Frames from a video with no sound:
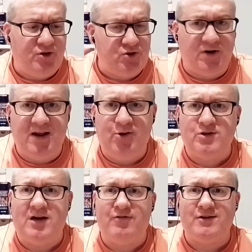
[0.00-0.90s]
Sorry, I hate
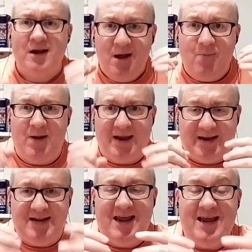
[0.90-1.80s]
using that phrase, but he
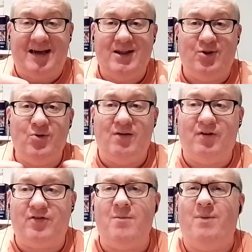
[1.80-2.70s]
can do everything.